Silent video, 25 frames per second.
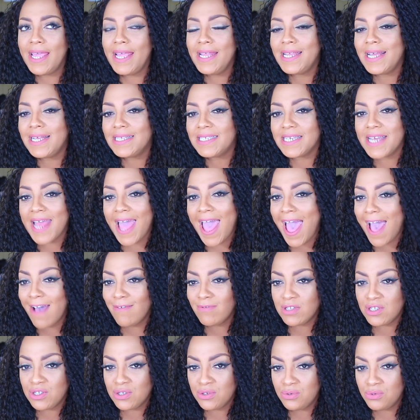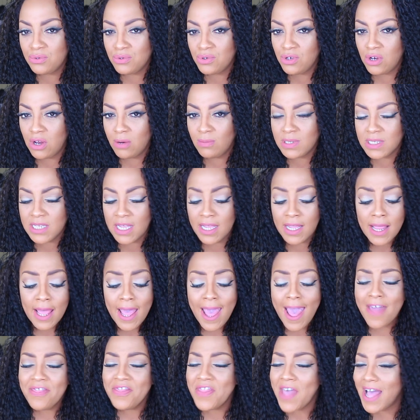He doesn't have to. You know what I'm saying?
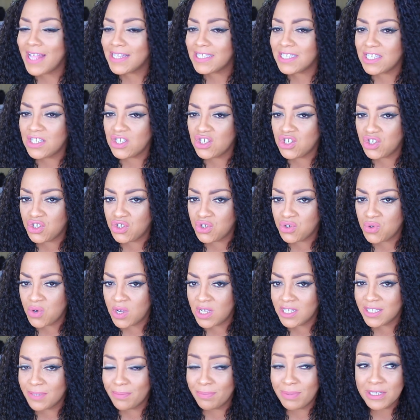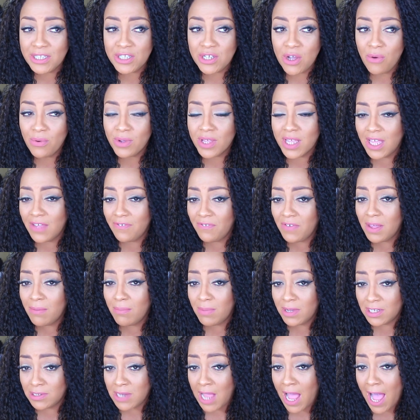That's his choice. But don't give
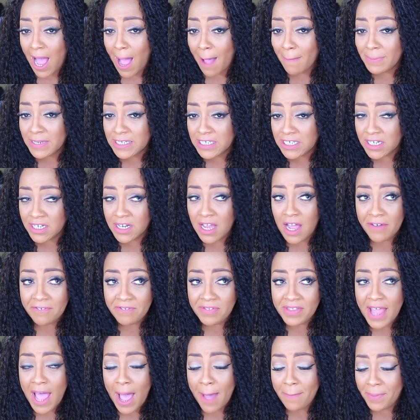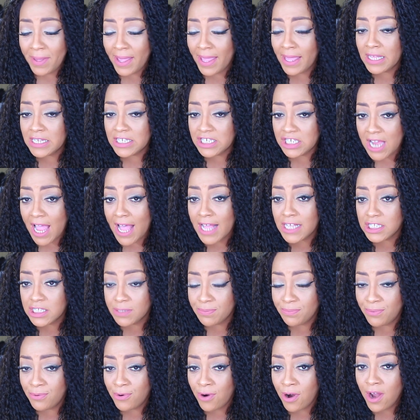him an option of not paying child
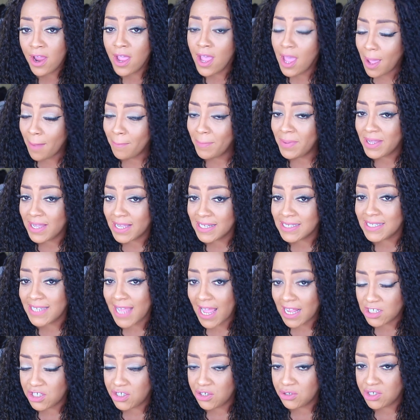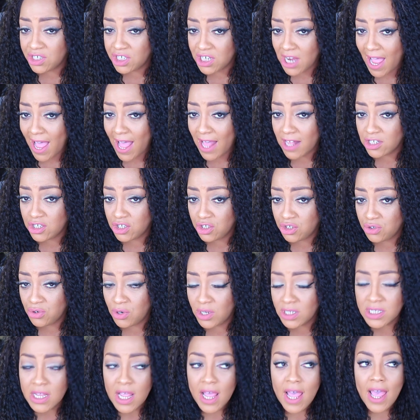support because that's your child's
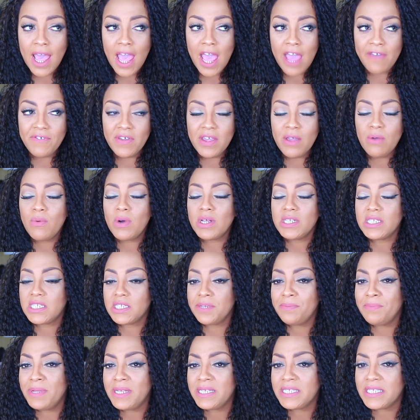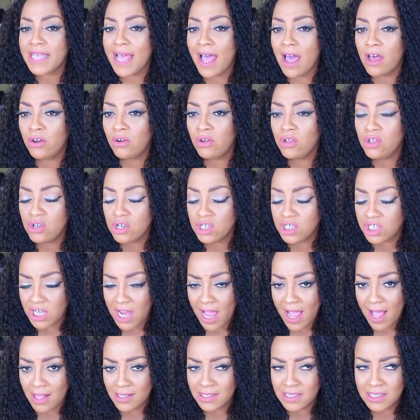choice. If he wants to miss out on your
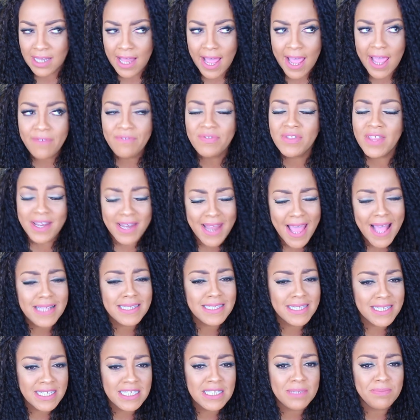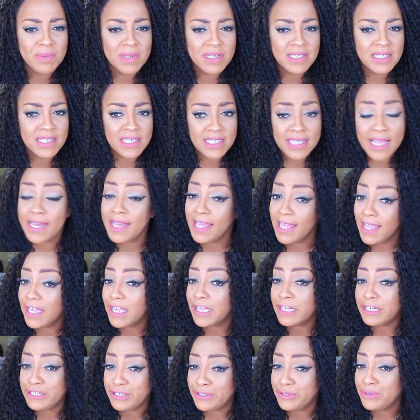child's life, then that's his business. And he
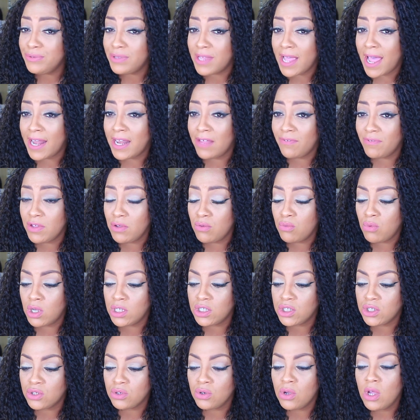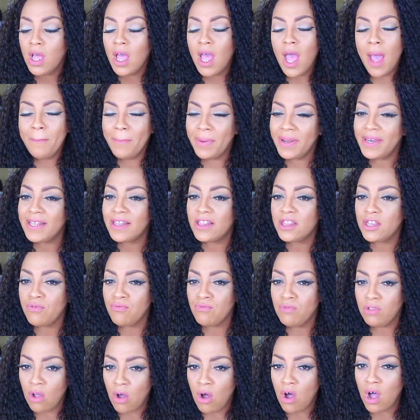can do that if he wants to. But in
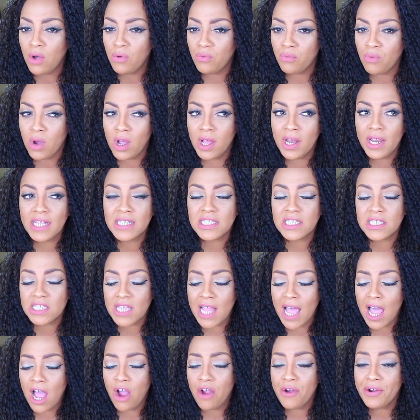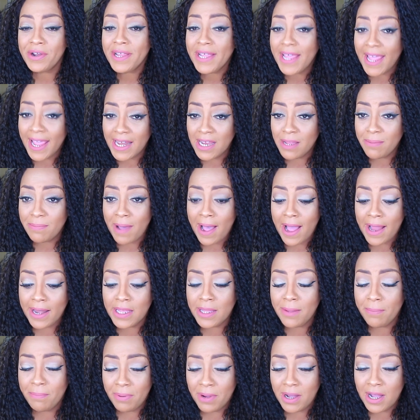the long run, it's not hurting
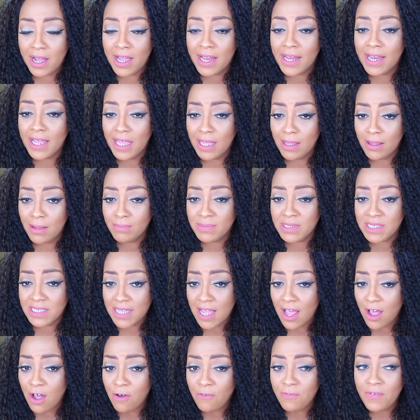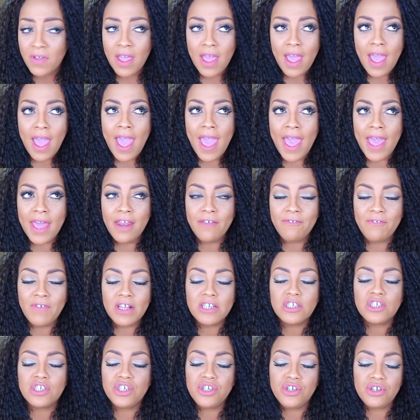anybody but himself. And
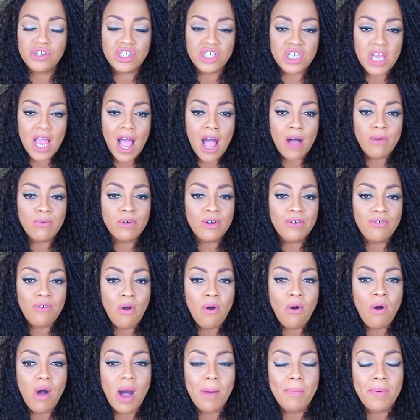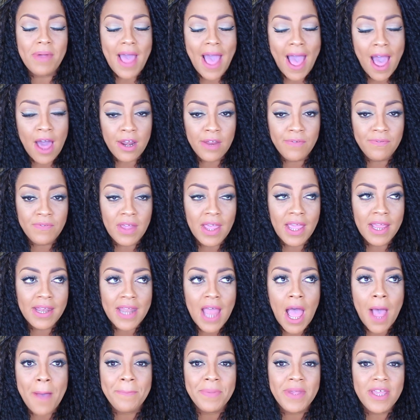eventually your child will grow up out of it
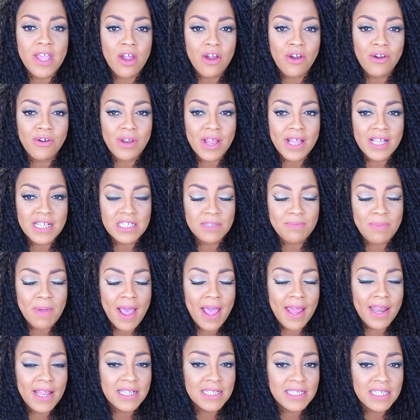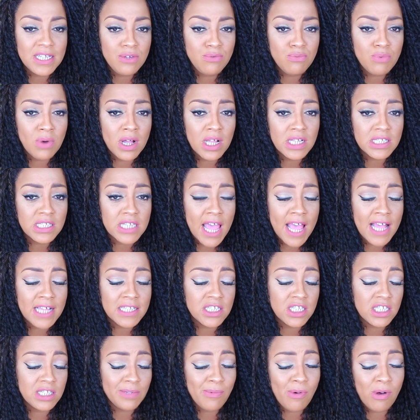and not be hurt as bad as he was
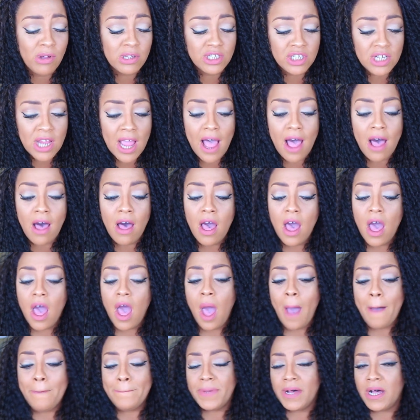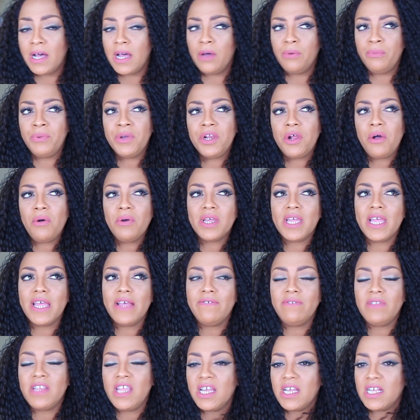as a small child. But we don't
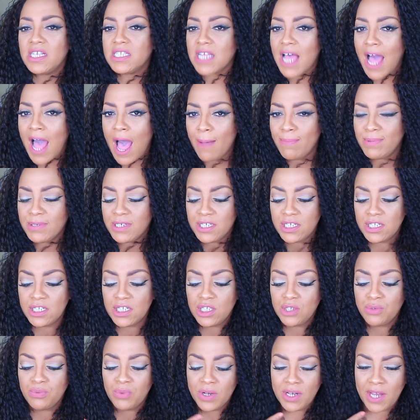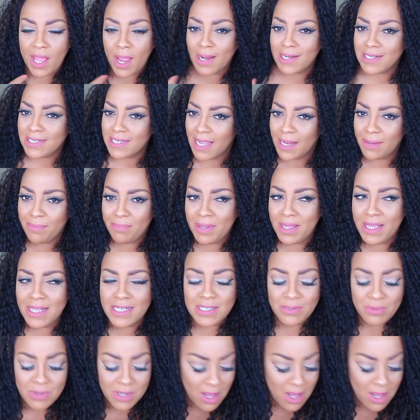give niggas options when they're deadbeats.